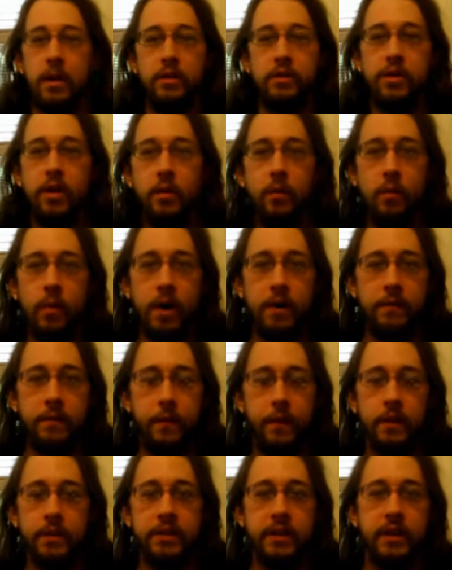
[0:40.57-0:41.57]
So
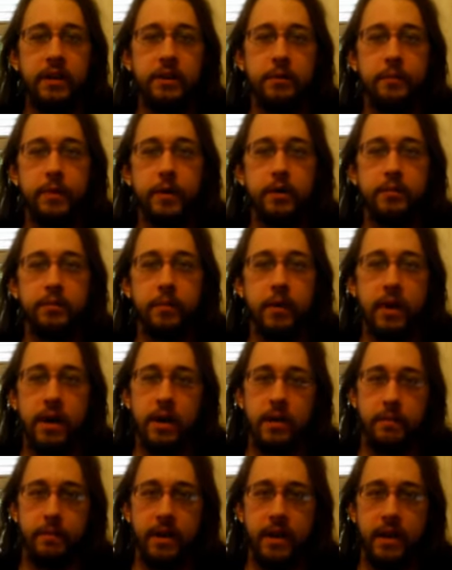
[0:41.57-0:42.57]
1:14 of the
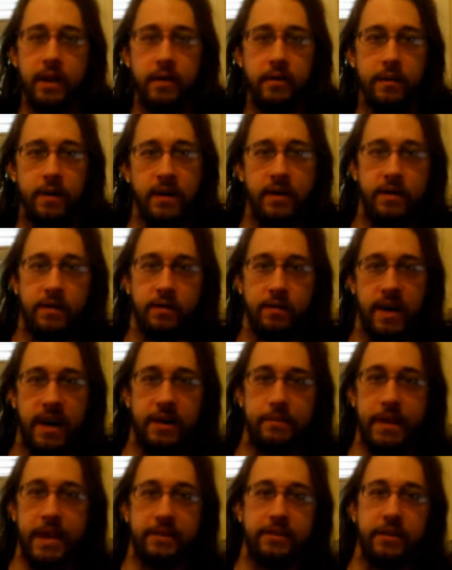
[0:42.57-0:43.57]
post-meridium here in
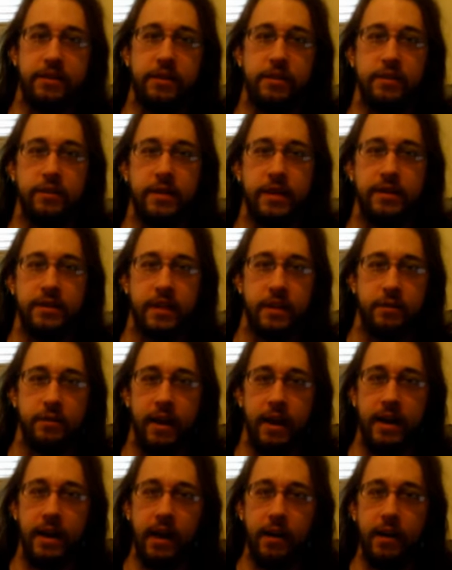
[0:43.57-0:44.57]
Reading, Massachusetts, and
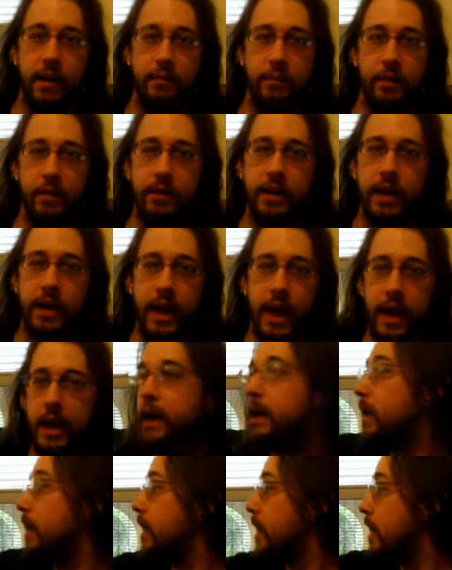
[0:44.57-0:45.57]
right now I'm looking
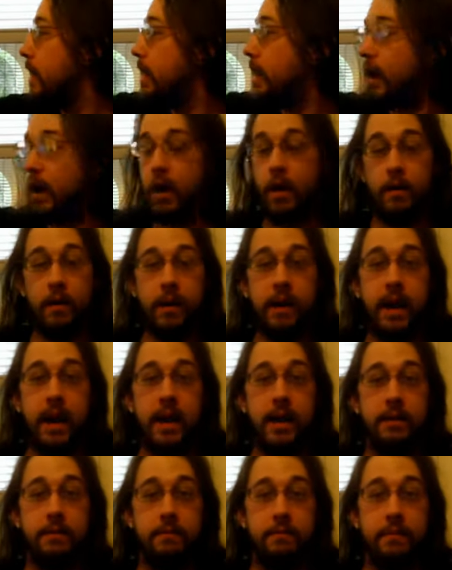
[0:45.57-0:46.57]
at
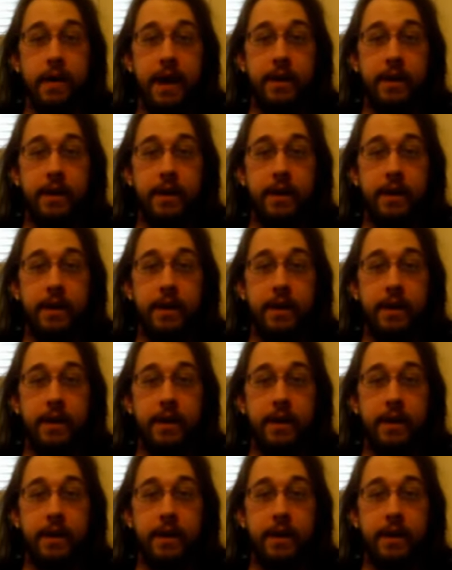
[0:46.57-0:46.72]
Hurricane